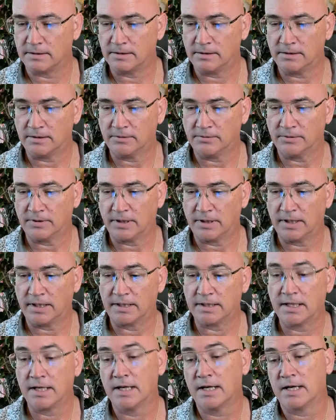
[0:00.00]
All
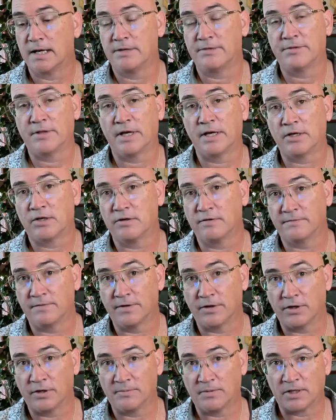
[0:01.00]
right. And thank you
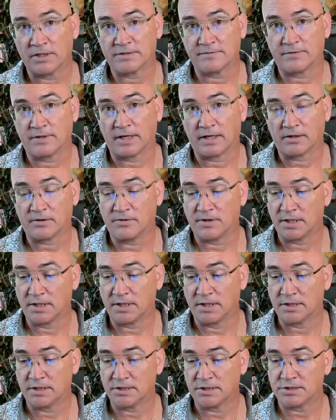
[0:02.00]
very much for that
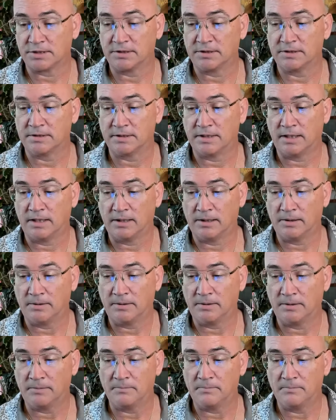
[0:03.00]
question. Um,